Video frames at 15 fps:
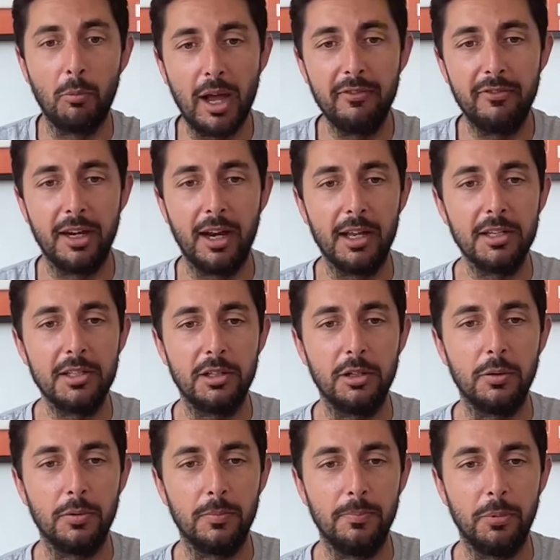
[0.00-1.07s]
wife and I.
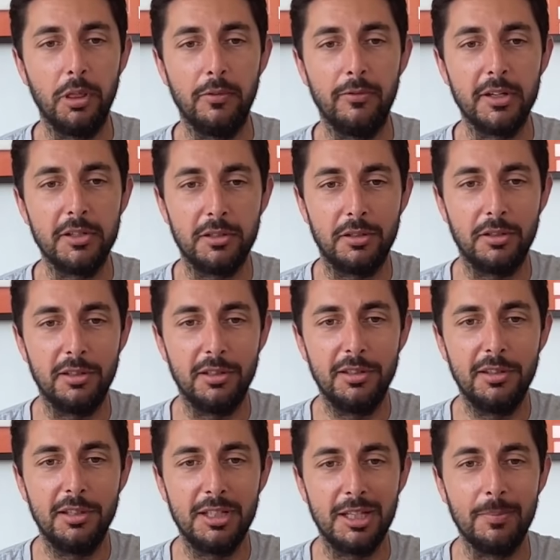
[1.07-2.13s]
So both of us are
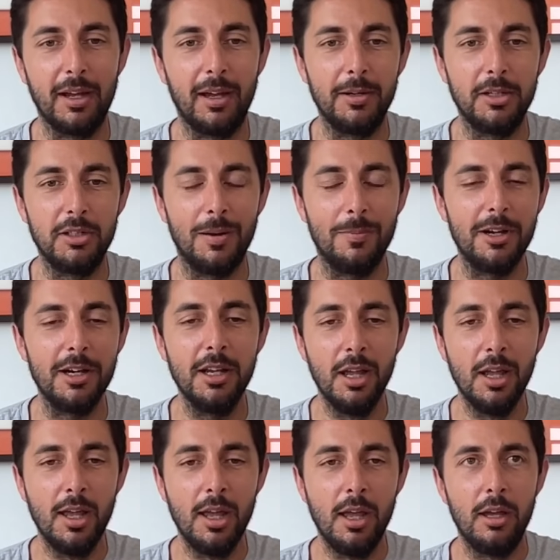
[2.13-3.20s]
the, the team behind SHAmory.
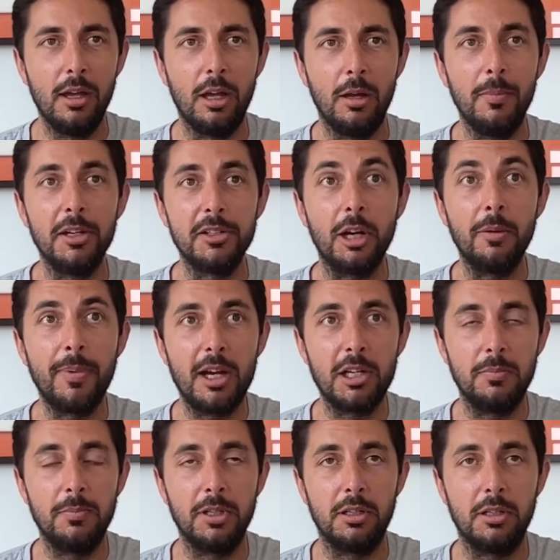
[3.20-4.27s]
Um, and it's our
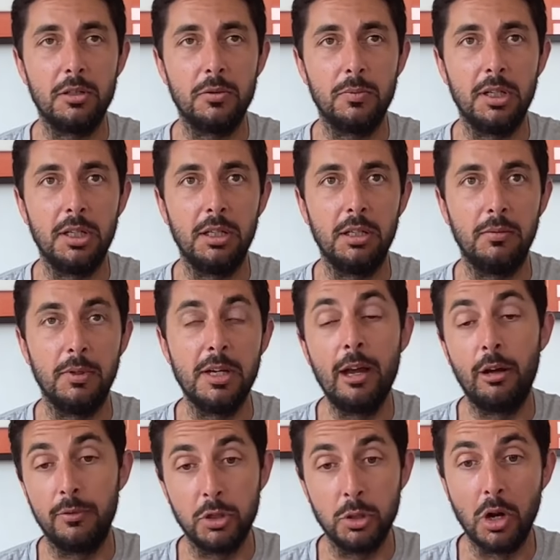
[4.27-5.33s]
passion because we, we
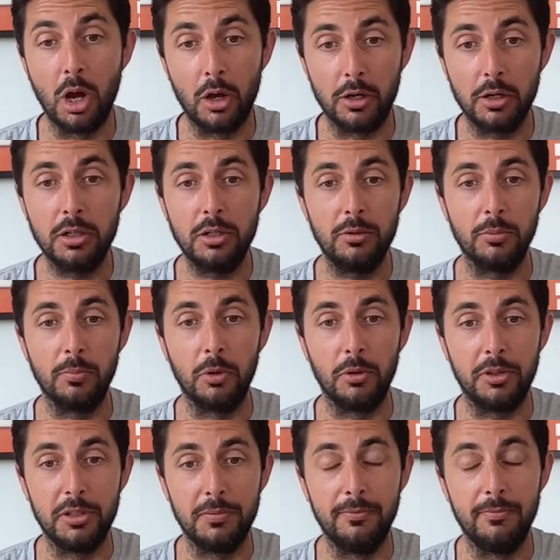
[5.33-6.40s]
now have two daughters who are
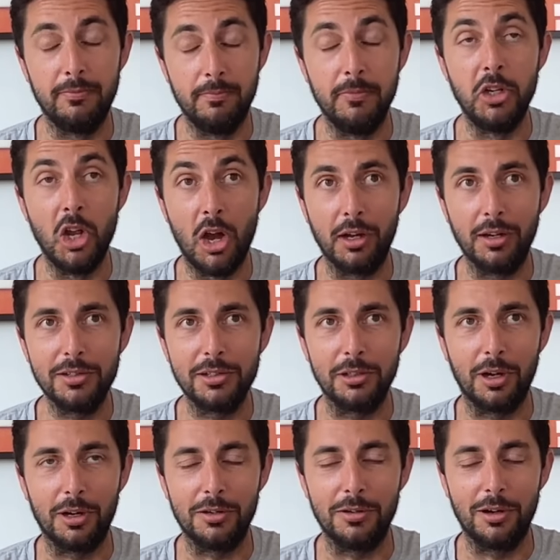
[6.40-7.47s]
both young.
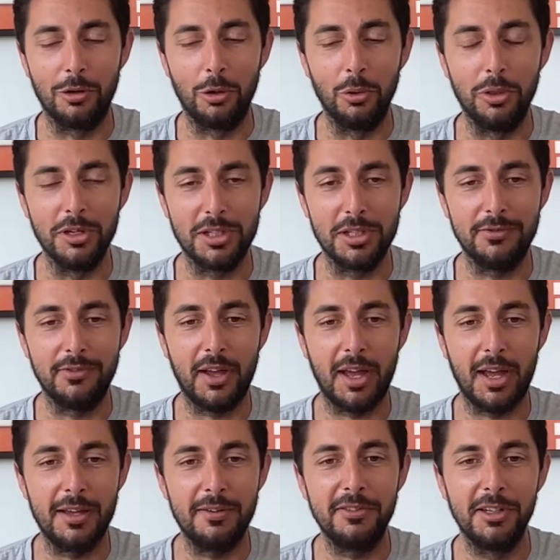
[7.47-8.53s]
So our, our oldest is
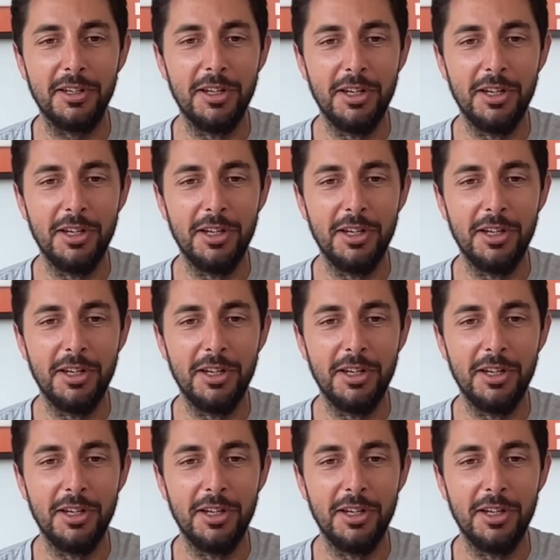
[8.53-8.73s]
five